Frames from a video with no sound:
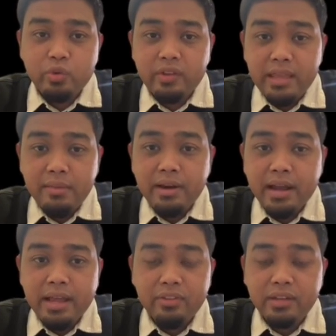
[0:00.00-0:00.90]
7E
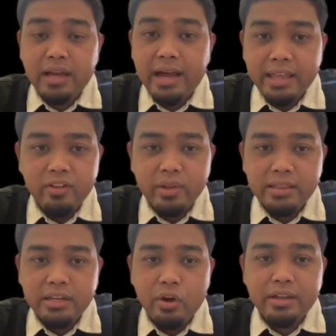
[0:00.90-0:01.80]
Berhad has a higher
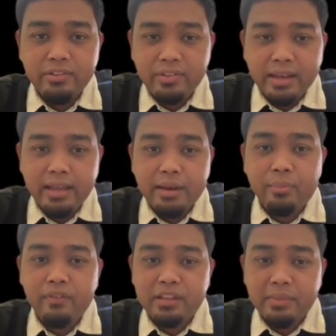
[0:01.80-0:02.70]
return on asset and
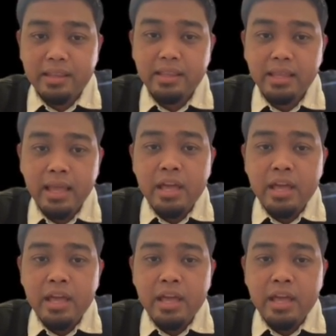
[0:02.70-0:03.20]
profitability